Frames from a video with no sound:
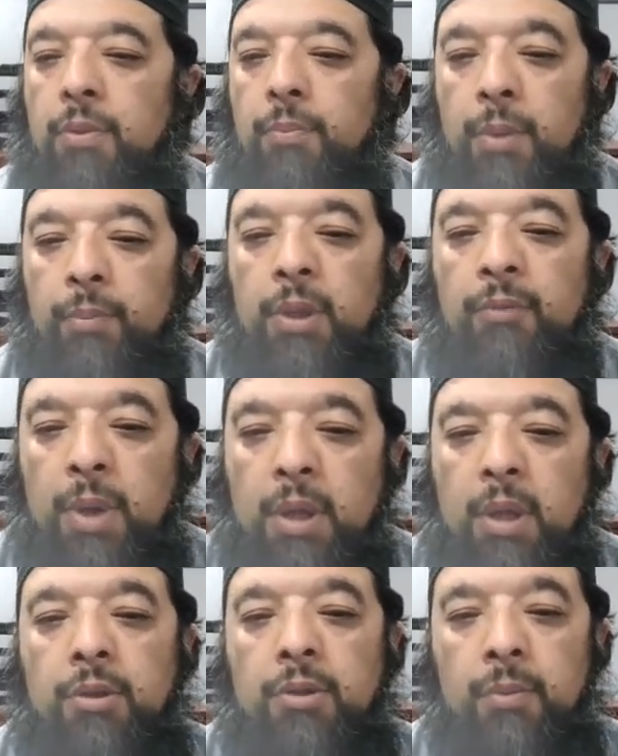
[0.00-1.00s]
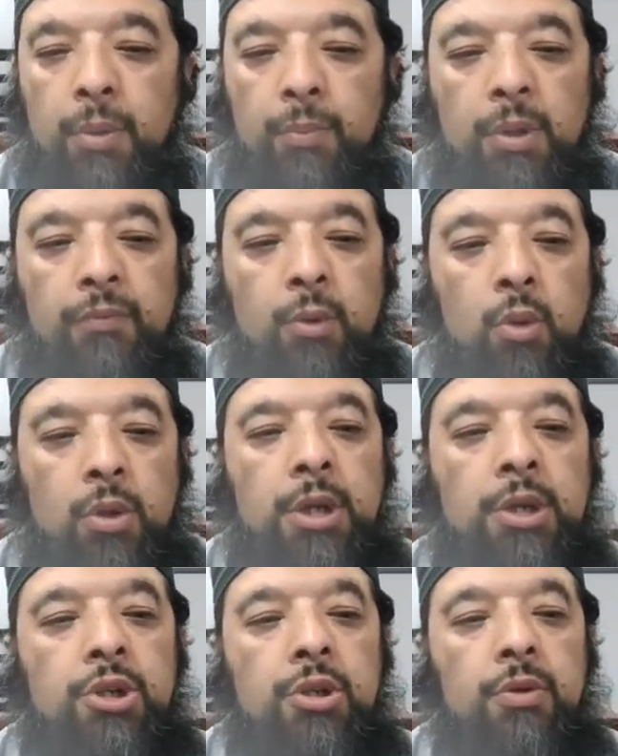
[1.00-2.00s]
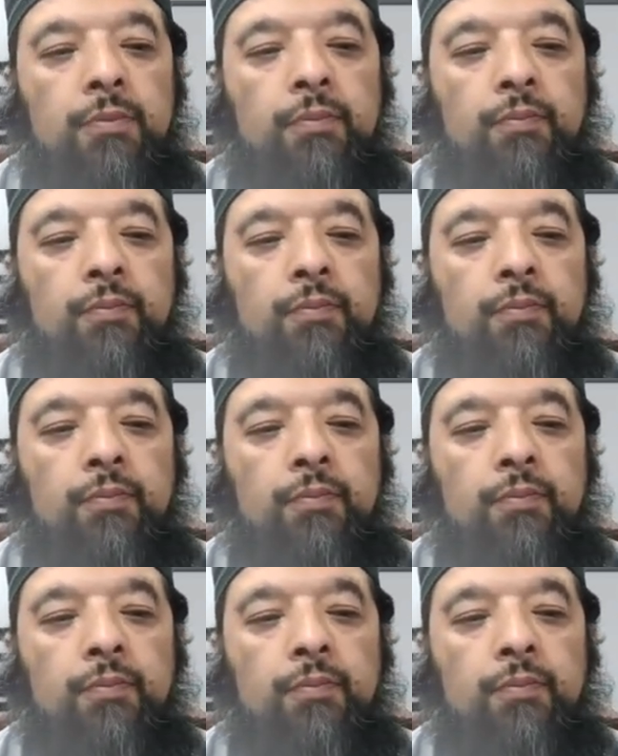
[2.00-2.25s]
the people of Makkah, the people of Quraysh.